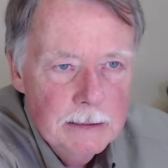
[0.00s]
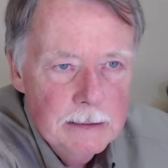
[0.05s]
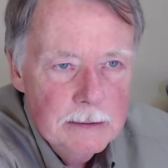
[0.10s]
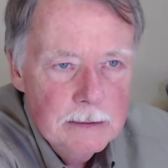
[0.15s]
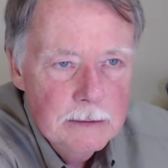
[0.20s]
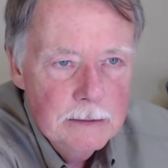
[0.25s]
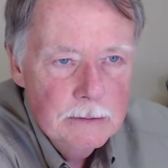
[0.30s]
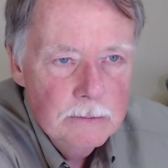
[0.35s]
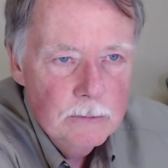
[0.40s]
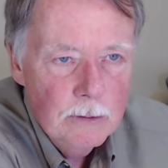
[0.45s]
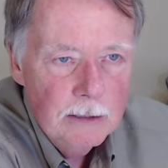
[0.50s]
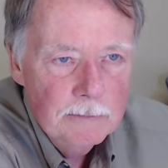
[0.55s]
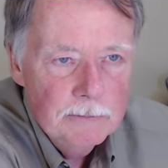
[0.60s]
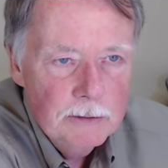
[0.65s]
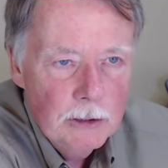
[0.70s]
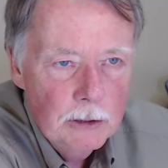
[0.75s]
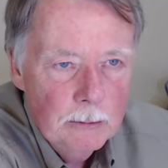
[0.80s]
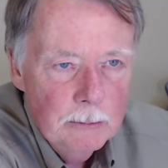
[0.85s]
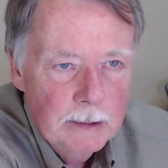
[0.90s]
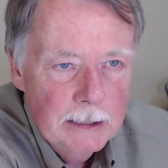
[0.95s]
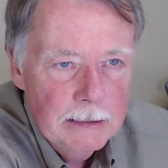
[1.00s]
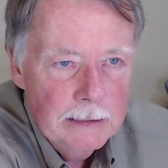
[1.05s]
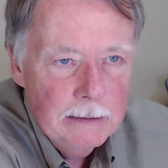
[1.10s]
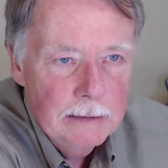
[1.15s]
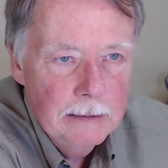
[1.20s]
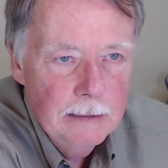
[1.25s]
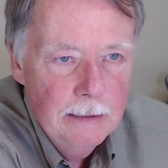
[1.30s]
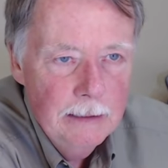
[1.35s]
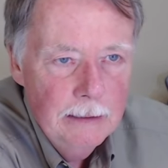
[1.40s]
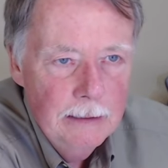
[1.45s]
this is rough
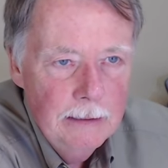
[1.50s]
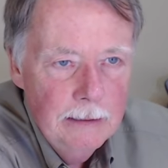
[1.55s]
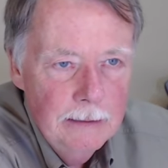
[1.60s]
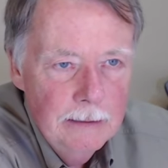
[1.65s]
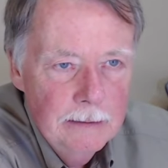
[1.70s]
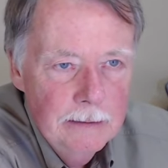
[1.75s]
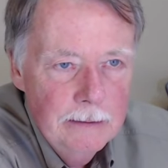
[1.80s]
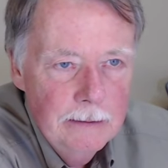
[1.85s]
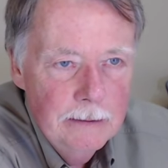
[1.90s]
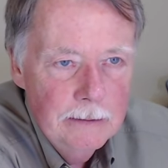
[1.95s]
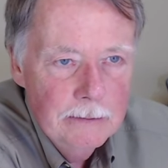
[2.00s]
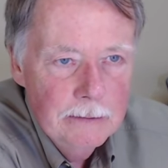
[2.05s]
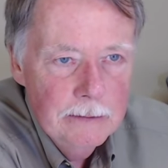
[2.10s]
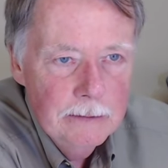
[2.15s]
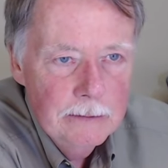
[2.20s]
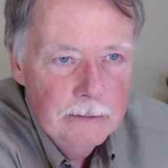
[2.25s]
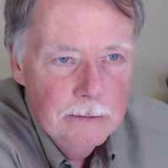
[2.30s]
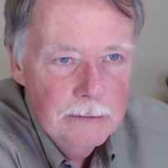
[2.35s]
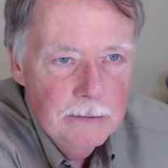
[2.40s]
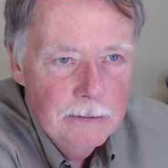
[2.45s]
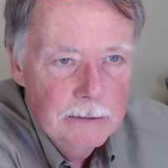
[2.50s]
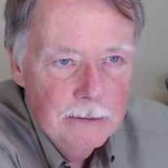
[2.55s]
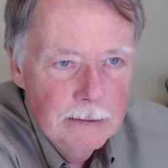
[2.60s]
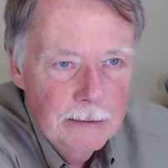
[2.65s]
tourmaline. You know, and the, the